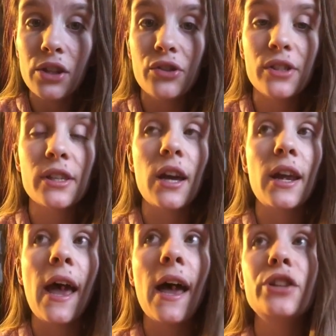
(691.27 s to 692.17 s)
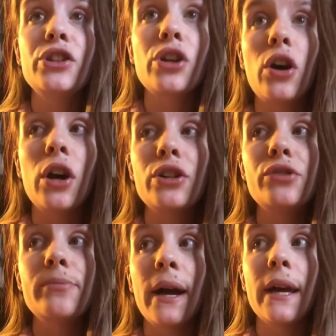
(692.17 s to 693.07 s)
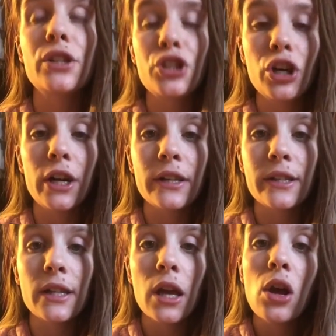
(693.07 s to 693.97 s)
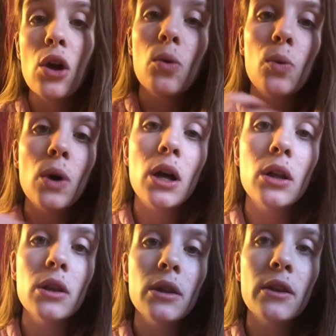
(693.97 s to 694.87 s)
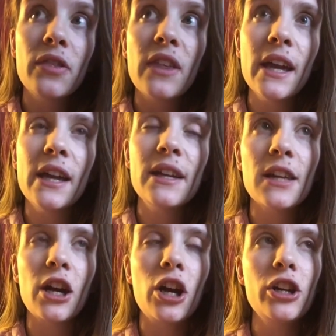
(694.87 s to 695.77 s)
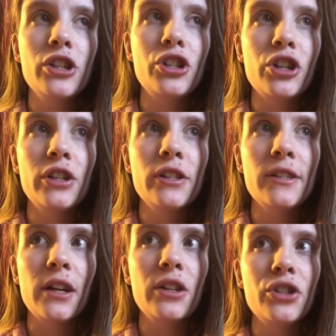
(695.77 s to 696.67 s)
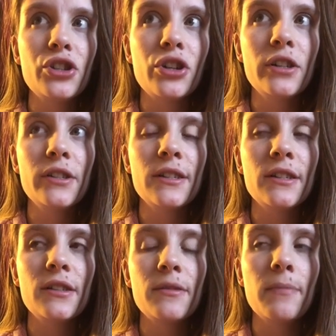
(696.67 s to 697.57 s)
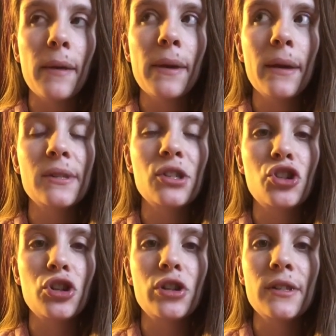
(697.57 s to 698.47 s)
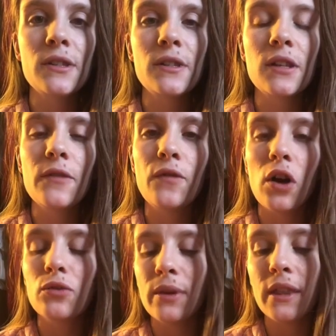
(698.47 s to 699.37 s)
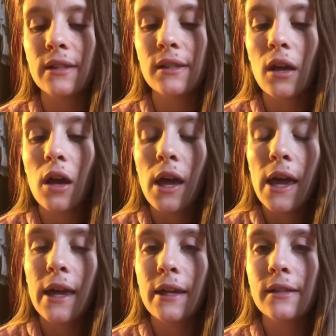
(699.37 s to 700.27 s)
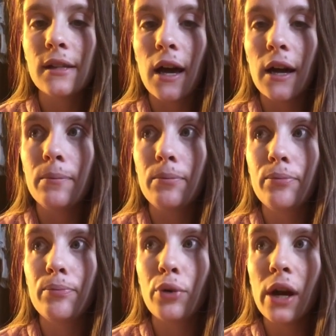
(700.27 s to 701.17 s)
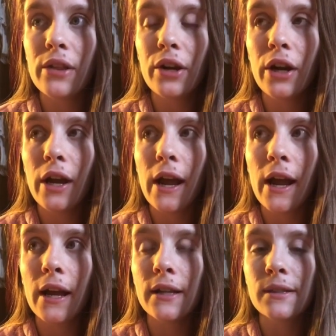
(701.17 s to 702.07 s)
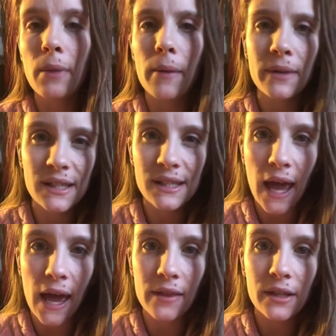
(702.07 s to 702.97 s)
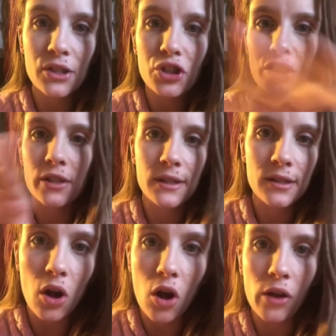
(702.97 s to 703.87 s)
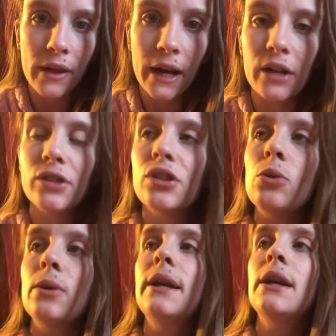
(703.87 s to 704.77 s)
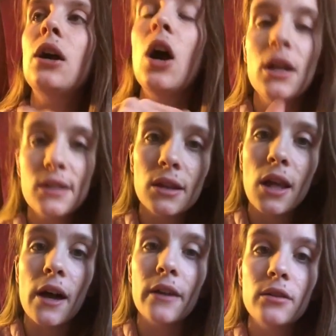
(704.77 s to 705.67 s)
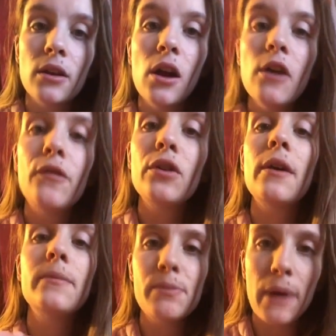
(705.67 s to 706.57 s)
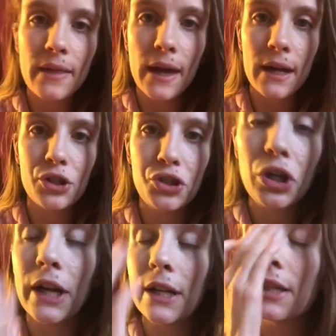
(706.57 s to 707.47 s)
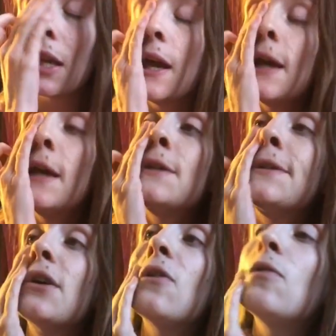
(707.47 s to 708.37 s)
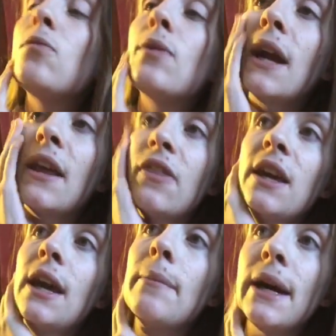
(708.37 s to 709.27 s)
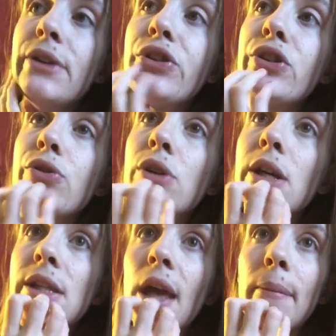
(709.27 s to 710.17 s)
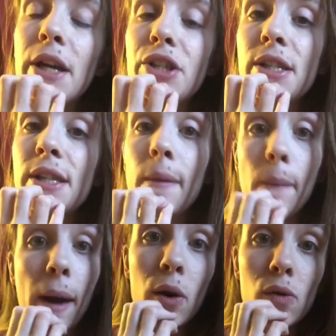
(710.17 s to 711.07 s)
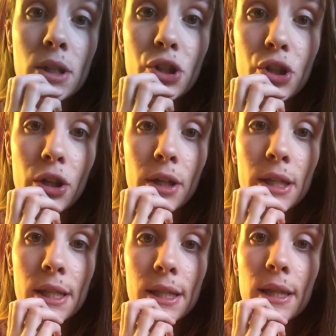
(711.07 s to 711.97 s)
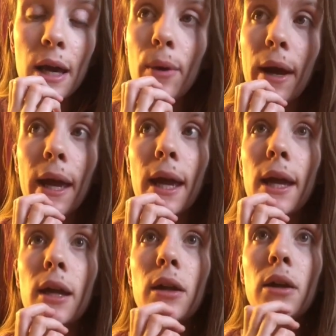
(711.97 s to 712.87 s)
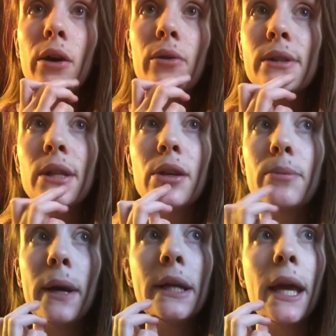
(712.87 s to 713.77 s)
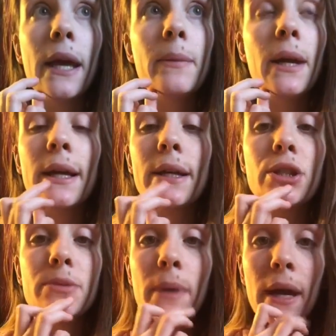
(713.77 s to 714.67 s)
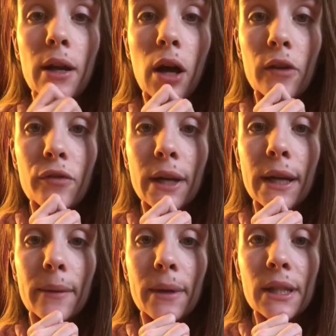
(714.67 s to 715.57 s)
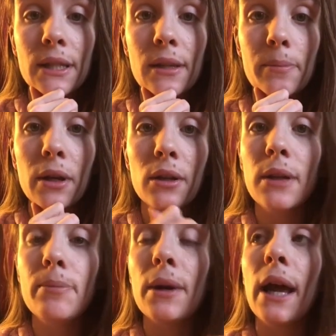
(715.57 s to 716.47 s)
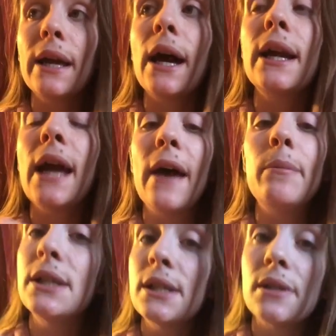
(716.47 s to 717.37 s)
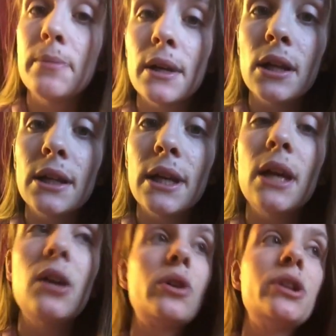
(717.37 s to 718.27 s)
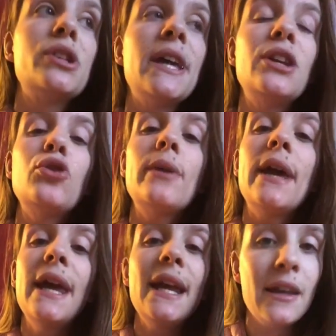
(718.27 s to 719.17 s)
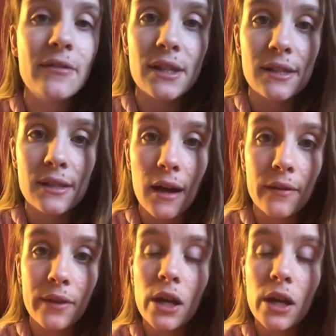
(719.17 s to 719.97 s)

You just got to add your car to my insurance. Well, the thing is, like our insurance, their insurance is my babe's insurance is involved with his his uh, brother and his mom and his dad. The insurance is all theirs, so it cost a lot for them to pay that insurance. So what I think I might do is I might just get my own insurance. That way, you know, it's under my name and I can just pay it off when I get my disability. But I got to have my disability in order to do any of this stuff.